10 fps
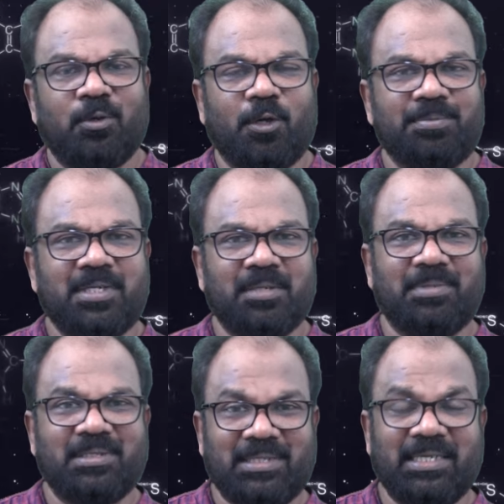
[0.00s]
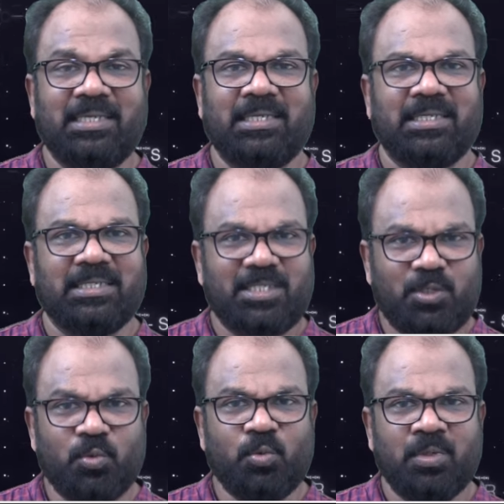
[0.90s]
option number 3,
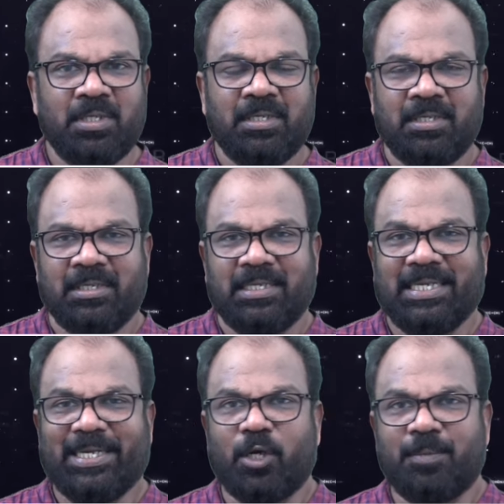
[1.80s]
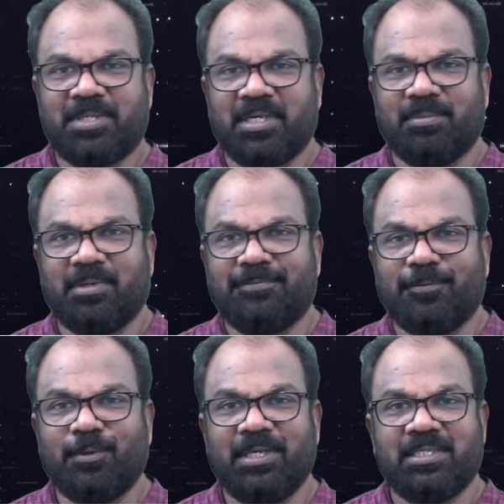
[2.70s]
2, and option number
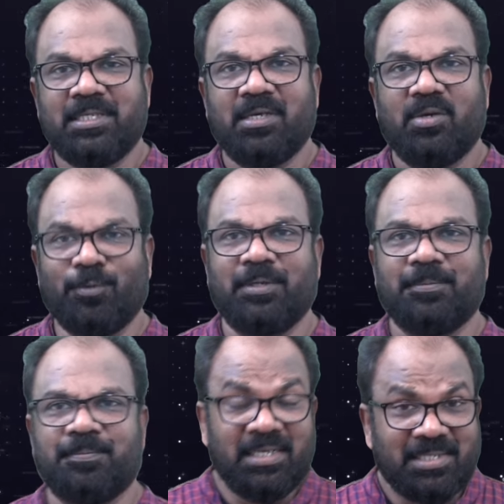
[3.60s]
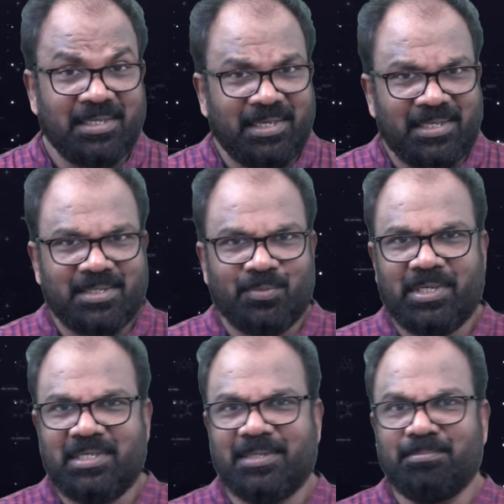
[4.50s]
4 is 4. Listen, it is a
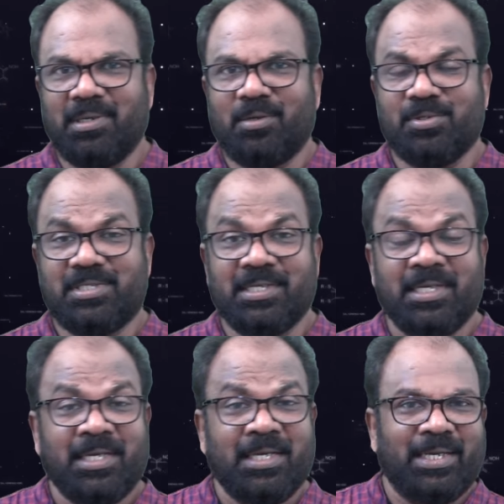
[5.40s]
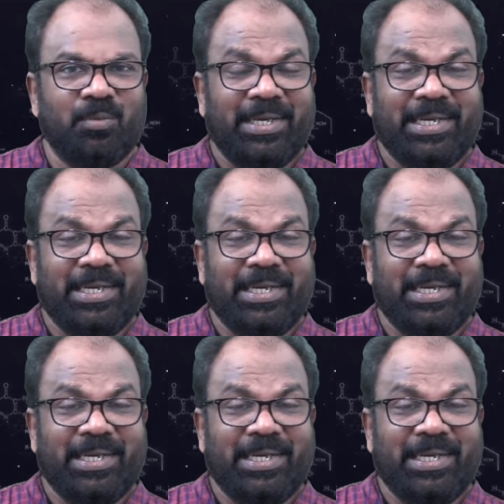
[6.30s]
very simple question. Here